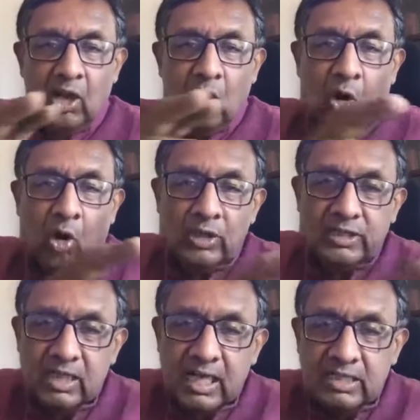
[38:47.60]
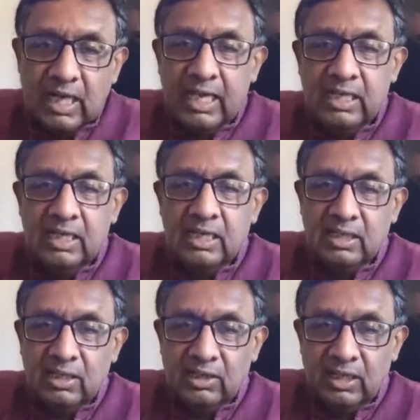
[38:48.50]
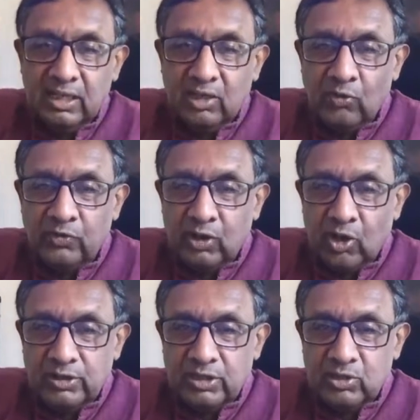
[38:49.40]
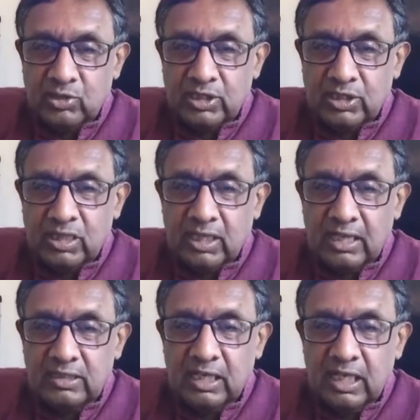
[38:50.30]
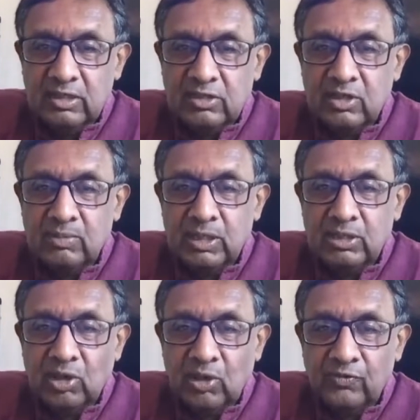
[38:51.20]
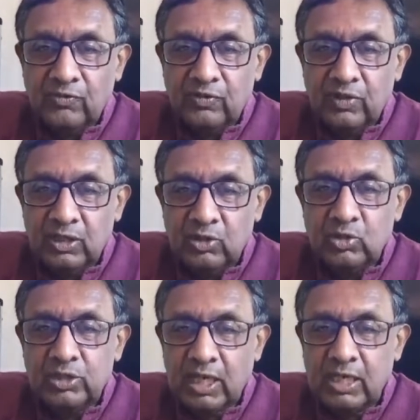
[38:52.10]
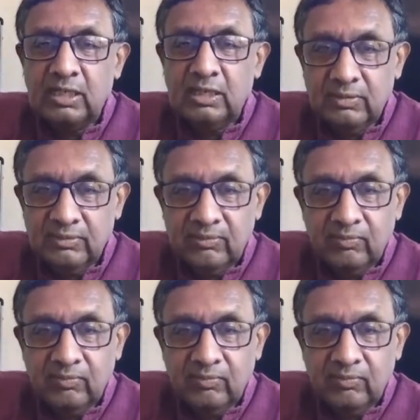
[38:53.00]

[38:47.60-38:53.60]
alternate idea of the constitution as an instrument of Hindu shining